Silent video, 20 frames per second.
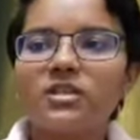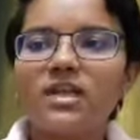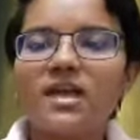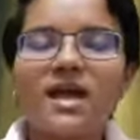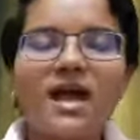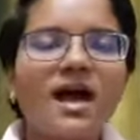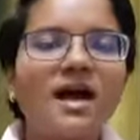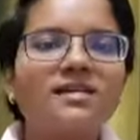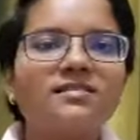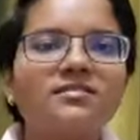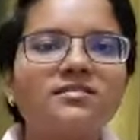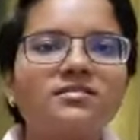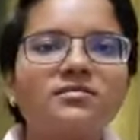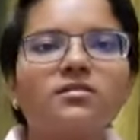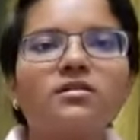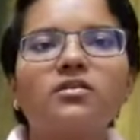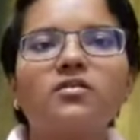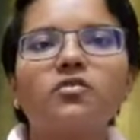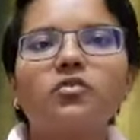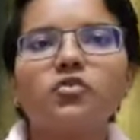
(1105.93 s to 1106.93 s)
They ask
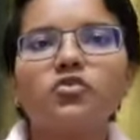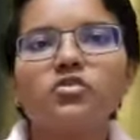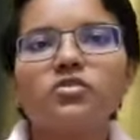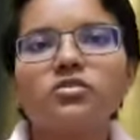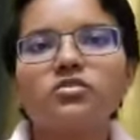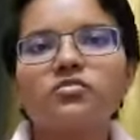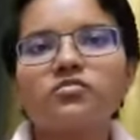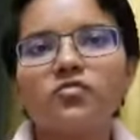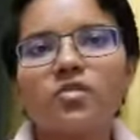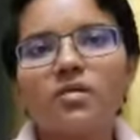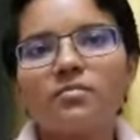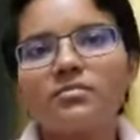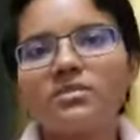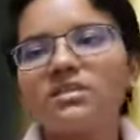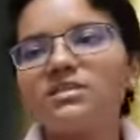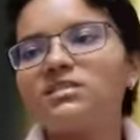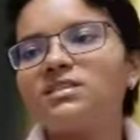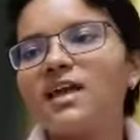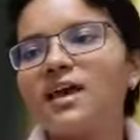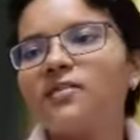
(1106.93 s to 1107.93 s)
questions from
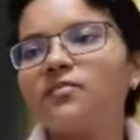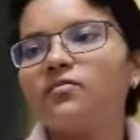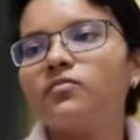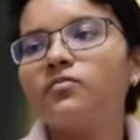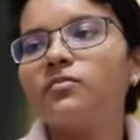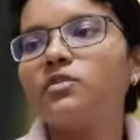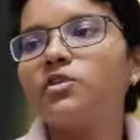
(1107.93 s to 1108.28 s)
this and